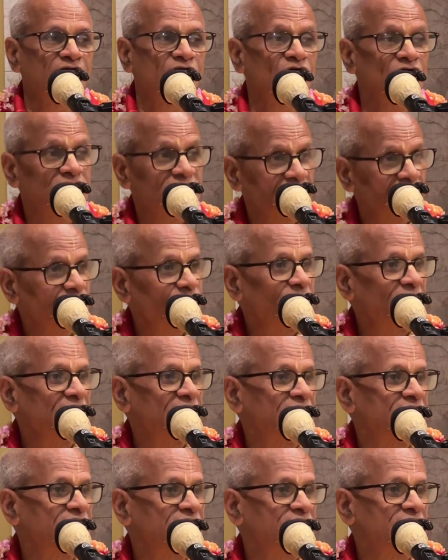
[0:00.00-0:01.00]
no
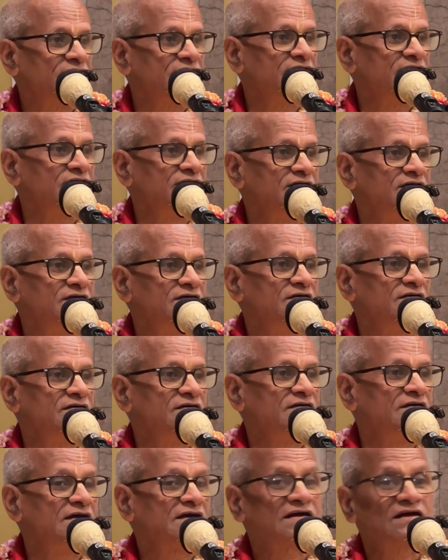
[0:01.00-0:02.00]
sleeping.
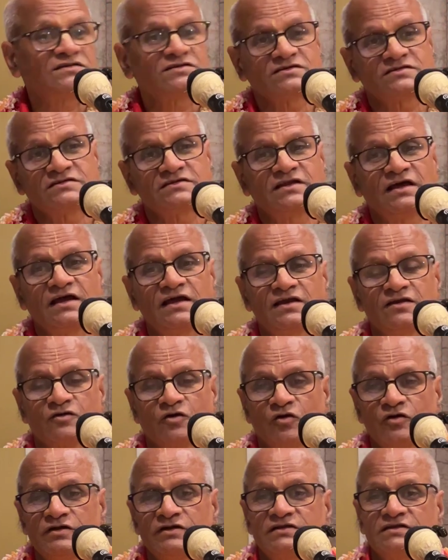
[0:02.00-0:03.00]
Ekadashi day,
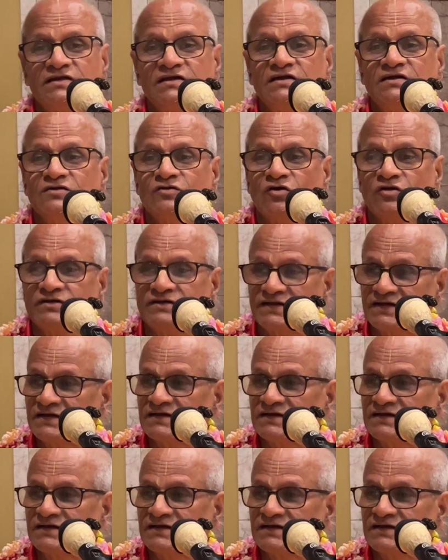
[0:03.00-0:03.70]
no eating, no